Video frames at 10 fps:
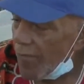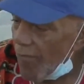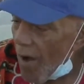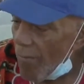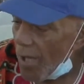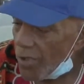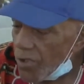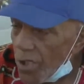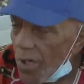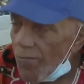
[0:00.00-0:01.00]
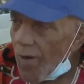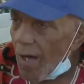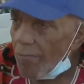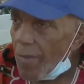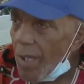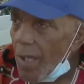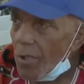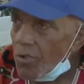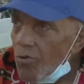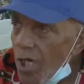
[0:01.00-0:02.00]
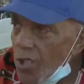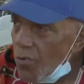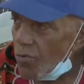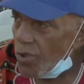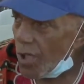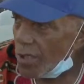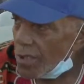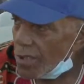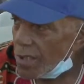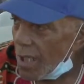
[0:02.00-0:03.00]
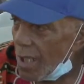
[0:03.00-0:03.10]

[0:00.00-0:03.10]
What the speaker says: formation of trade unions,